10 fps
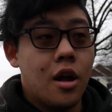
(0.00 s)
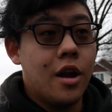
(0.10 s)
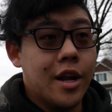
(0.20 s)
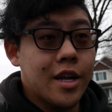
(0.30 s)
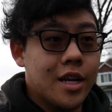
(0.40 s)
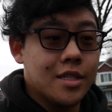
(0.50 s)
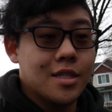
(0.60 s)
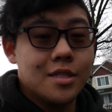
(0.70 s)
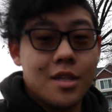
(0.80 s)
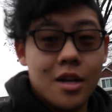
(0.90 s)
Alright guys,
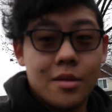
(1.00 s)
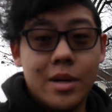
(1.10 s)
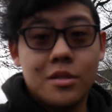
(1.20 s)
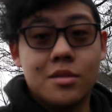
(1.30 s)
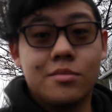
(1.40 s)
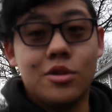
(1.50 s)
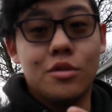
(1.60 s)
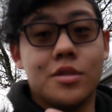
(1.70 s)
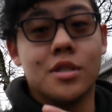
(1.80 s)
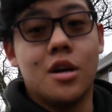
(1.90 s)
let's talk about some
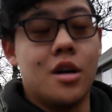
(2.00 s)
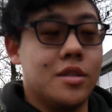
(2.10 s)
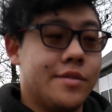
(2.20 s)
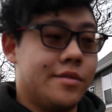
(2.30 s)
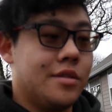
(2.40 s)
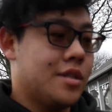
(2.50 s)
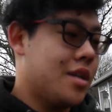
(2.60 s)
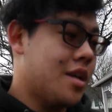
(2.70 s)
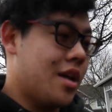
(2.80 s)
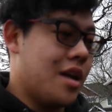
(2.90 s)
pros and cons first,